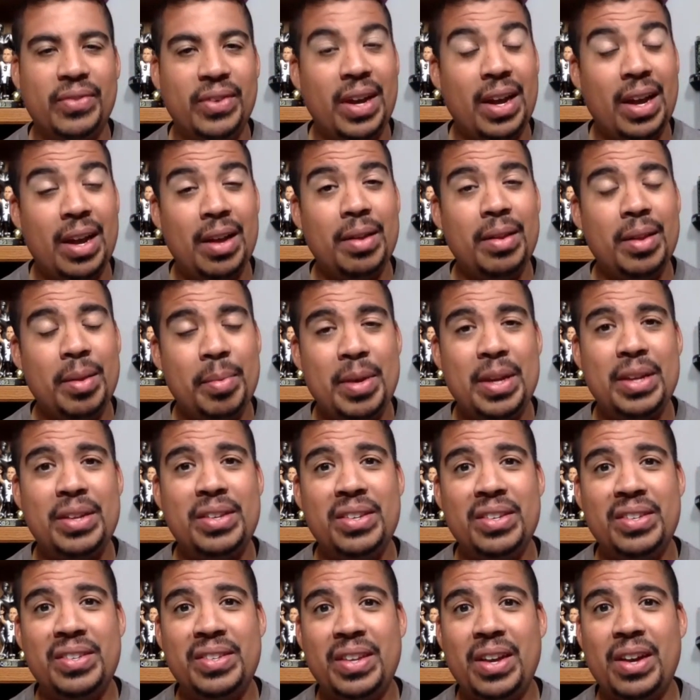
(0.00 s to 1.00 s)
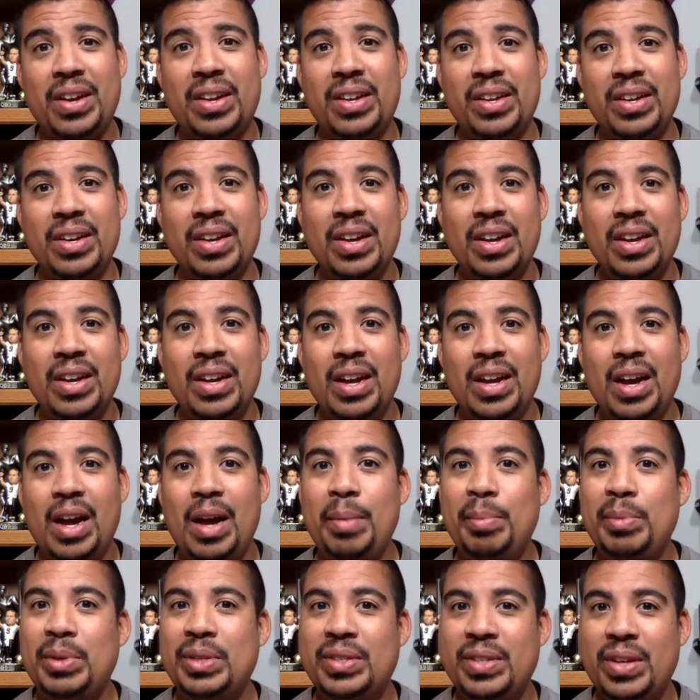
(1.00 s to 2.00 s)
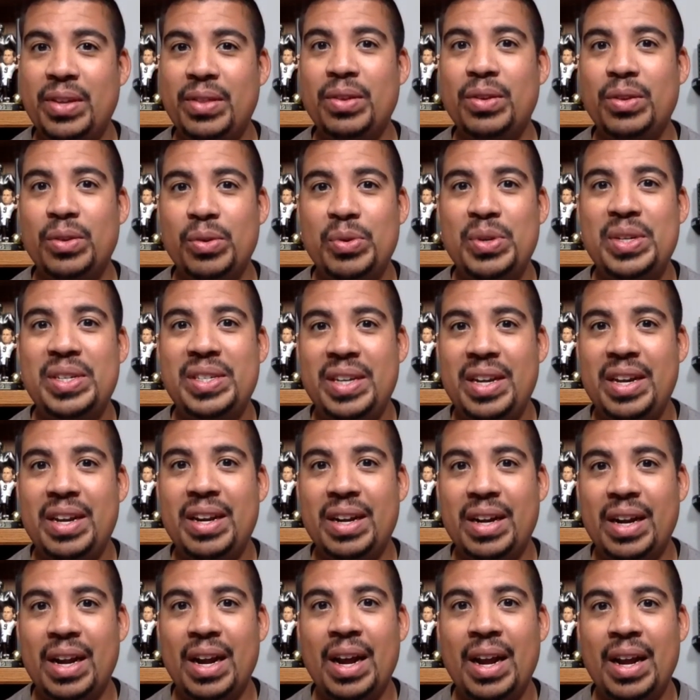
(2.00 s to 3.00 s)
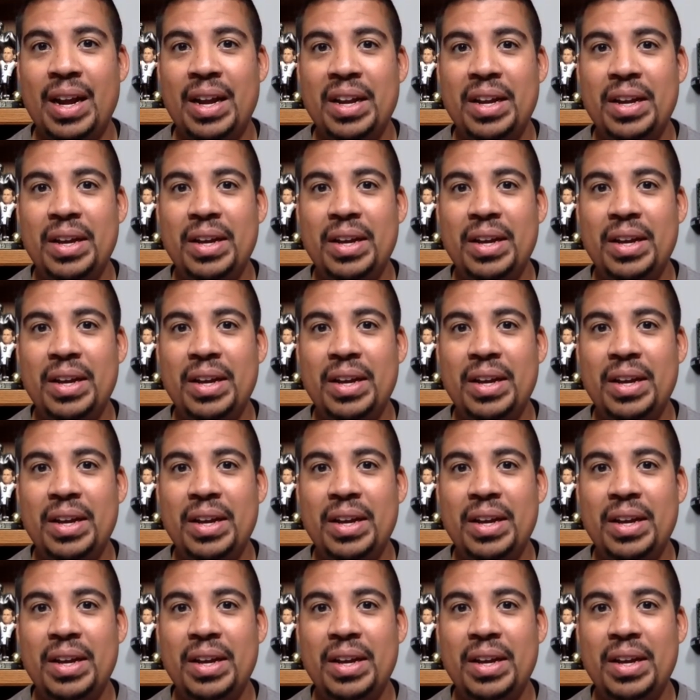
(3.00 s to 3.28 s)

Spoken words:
Now, let me just tell you, I'm a Southern Louisiana guy.